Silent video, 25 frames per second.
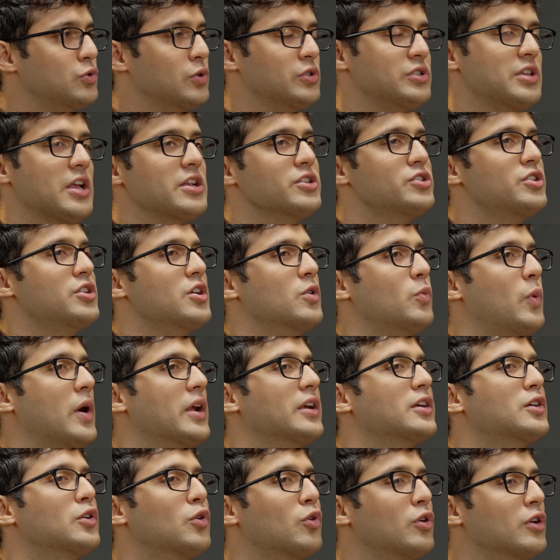So essentially a
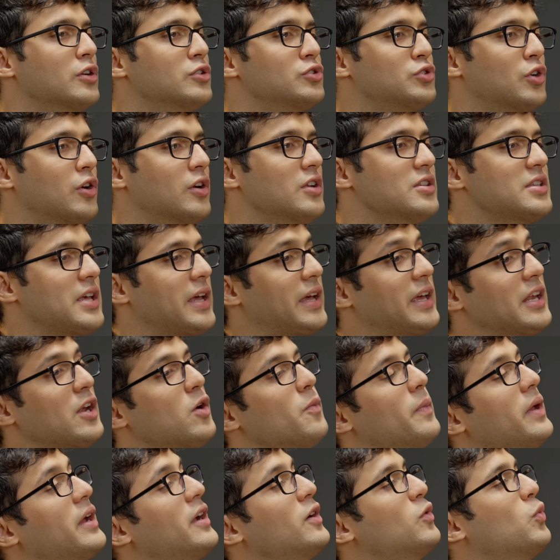1 crore insurance, I can
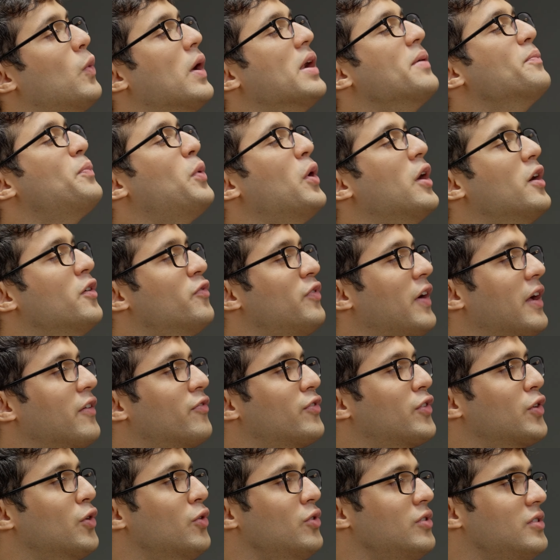now make it
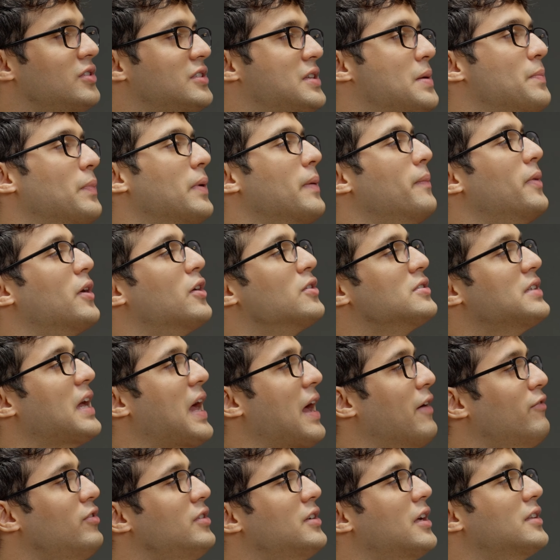1.5 crore simply because I
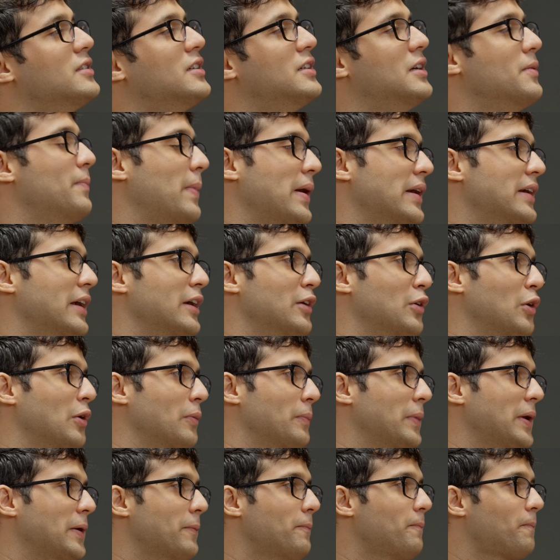have another dependent
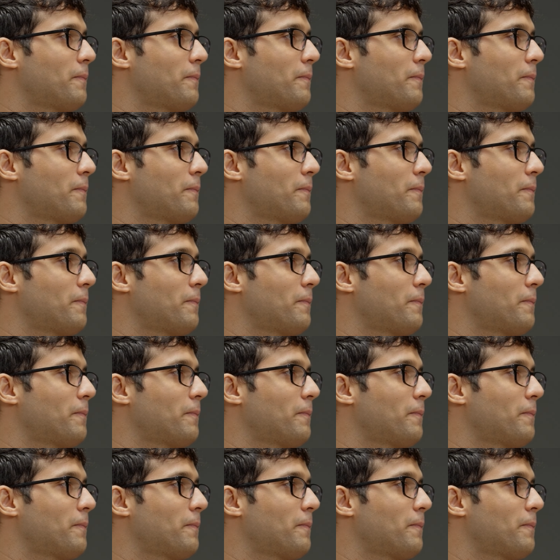on me.